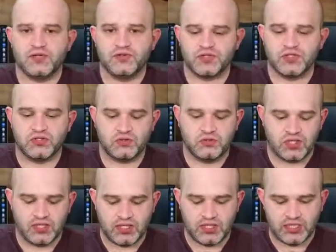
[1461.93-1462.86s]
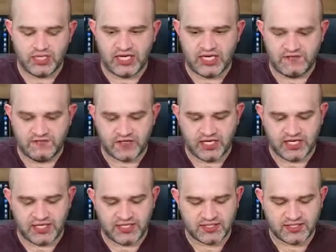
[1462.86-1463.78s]
So I've
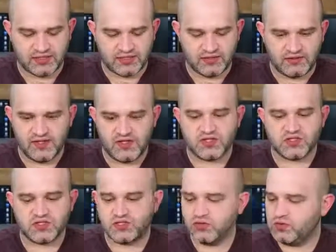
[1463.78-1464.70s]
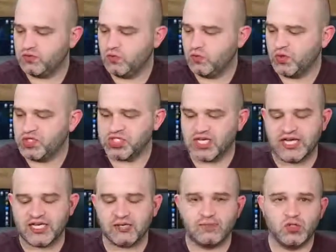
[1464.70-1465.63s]
got these 2, which I
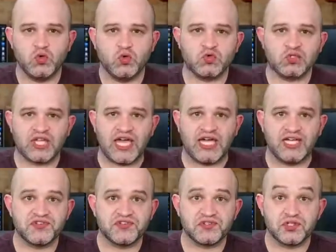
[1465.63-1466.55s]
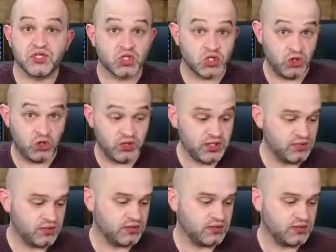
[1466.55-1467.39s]
can use as canoeing.